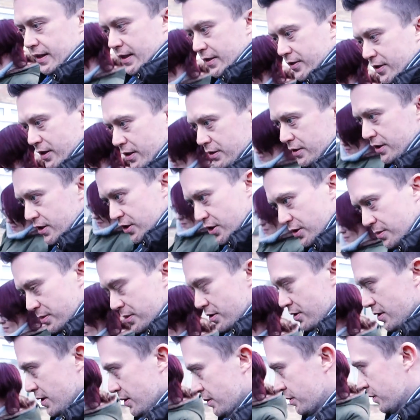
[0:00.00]
I've got a
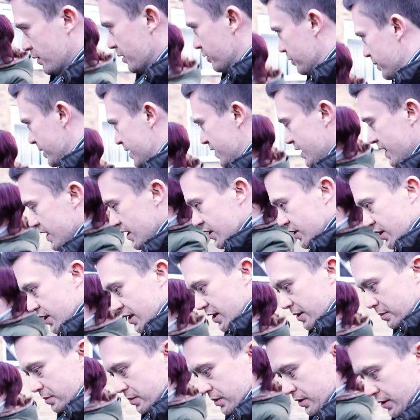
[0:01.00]
jumper on with my t-shirt,
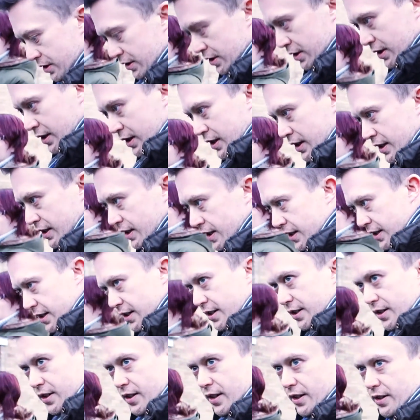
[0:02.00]
but
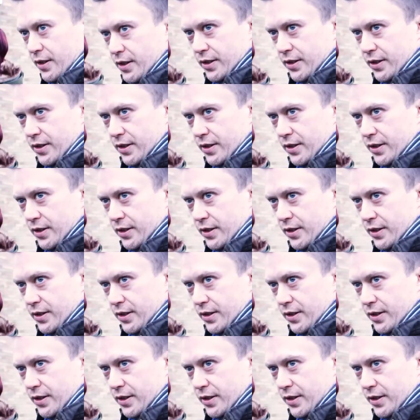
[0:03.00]
I